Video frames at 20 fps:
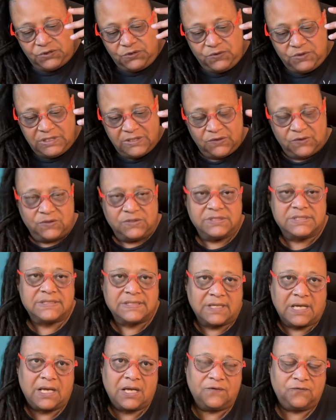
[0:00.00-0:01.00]
2
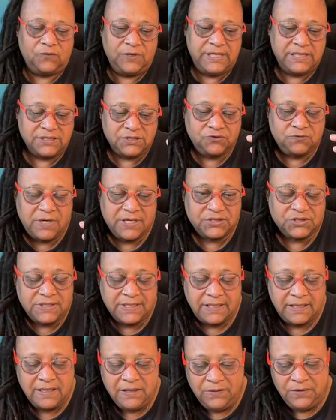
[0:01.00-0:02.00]
years of
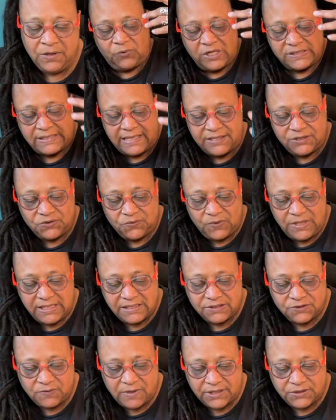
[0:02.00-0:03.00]
Reconstruction, presidential
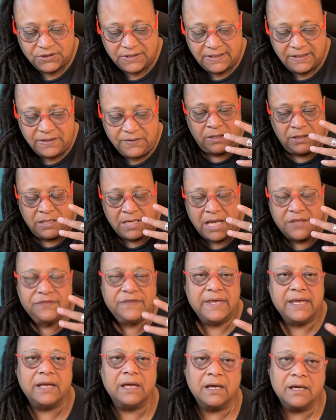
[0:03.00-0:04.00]
Reconstruction,
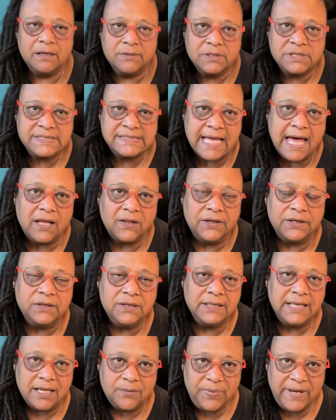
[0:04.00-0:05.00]
nothing solid
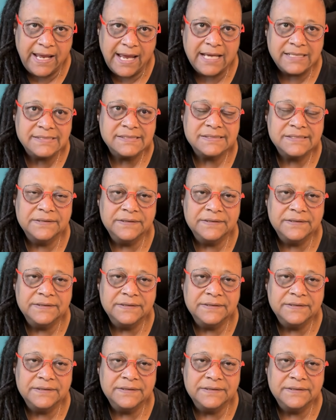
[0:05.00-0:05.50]
could get passed